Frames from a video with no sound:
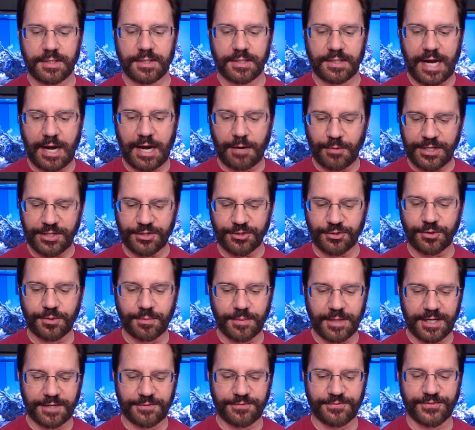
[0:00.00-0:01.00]
I went through
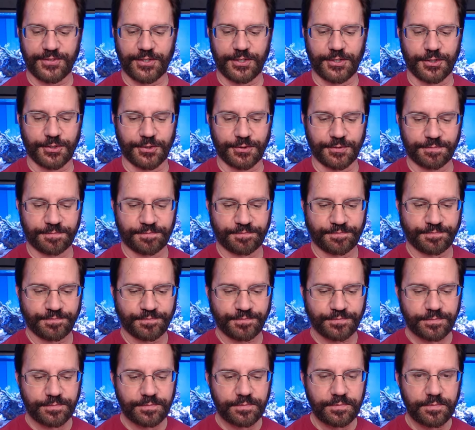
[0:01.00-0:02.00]
my phone.
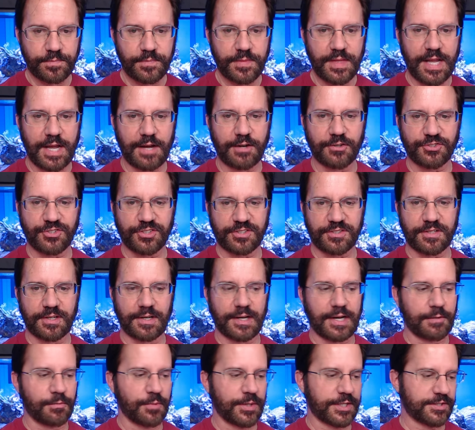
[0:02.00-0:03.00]
I
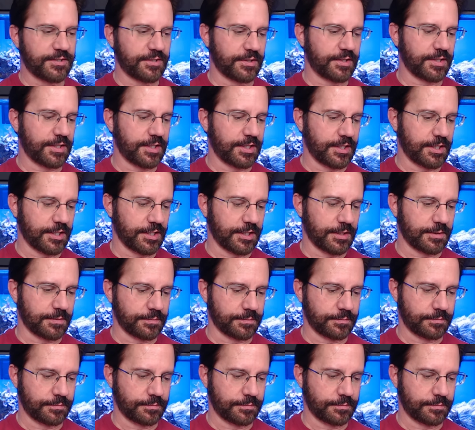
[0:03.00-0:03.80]
went to